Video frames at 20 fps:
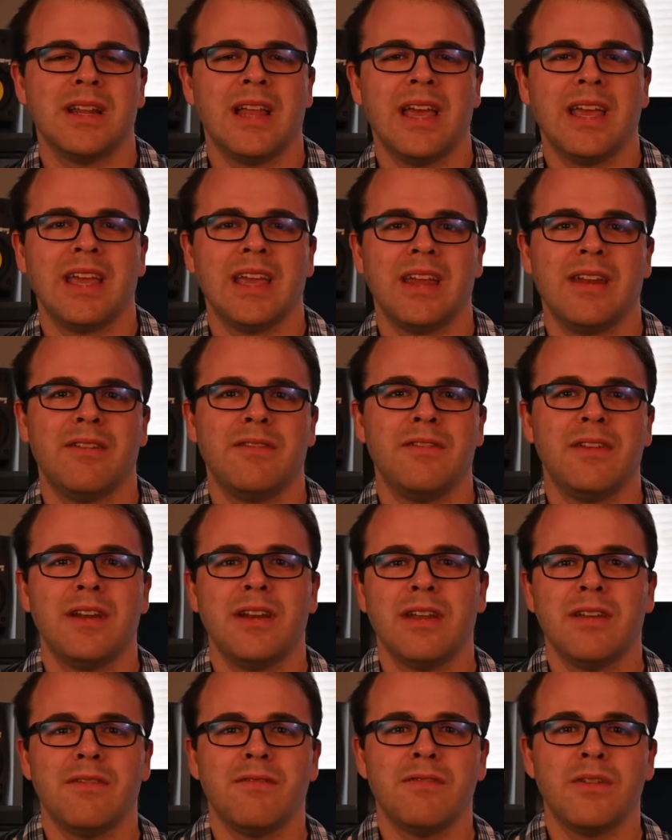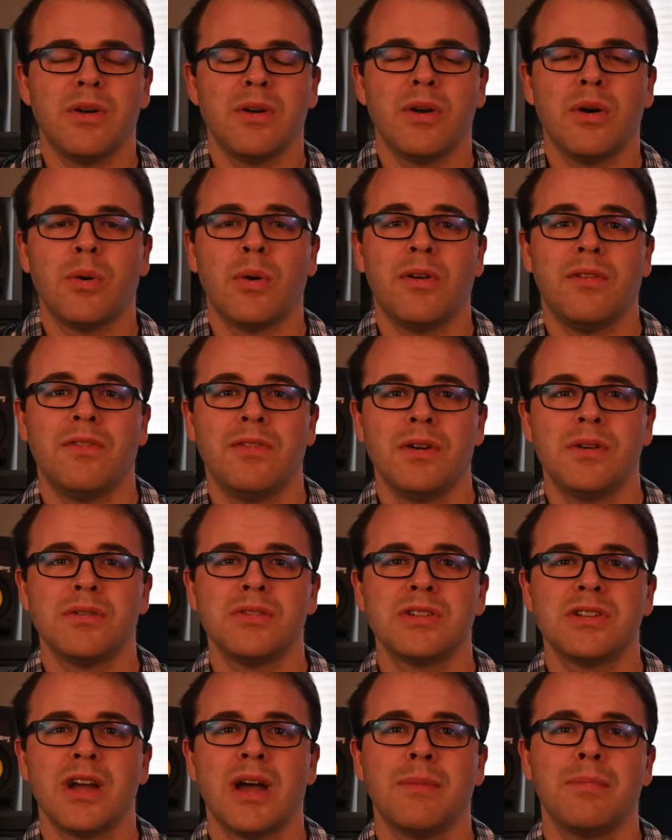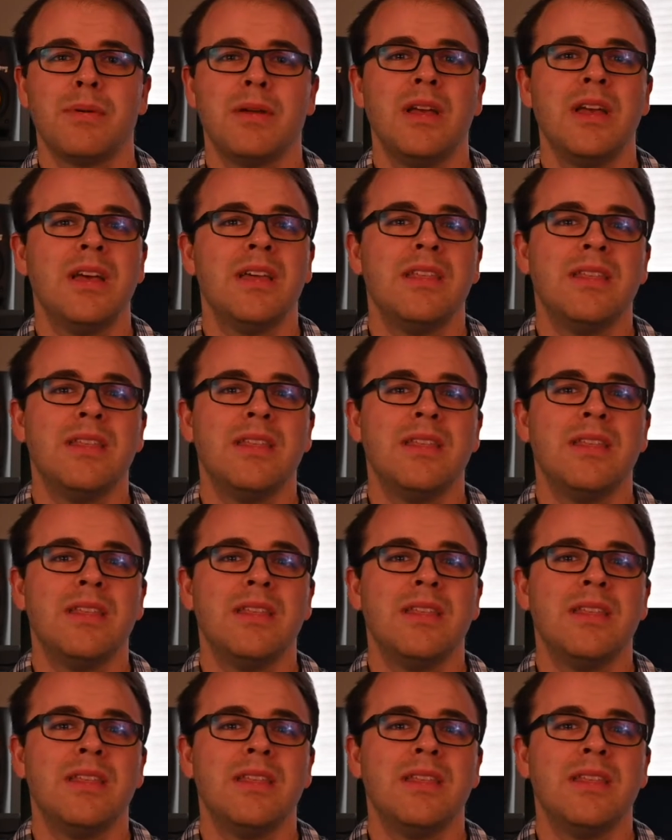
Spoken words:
like in Affinity Photo or Photoshop.